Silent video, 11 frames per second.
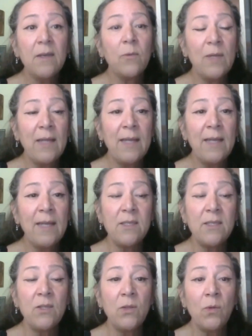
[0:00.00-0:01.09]
related
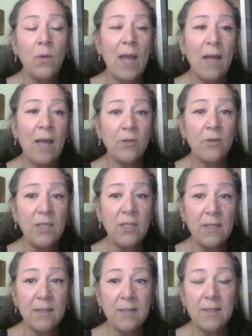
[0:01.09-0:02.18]
to
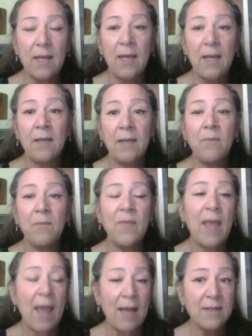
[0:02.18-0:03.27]
allergies and the
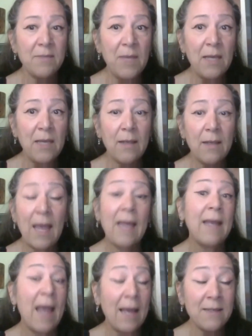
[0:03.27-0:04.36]
asthma
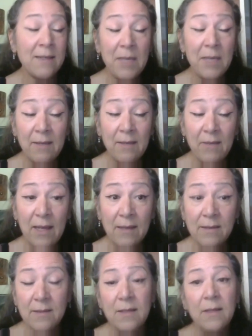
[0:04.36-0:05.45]

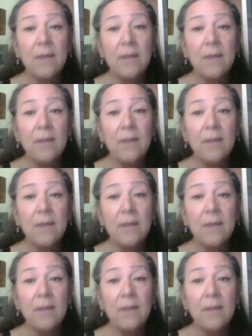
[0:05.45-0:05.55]
events.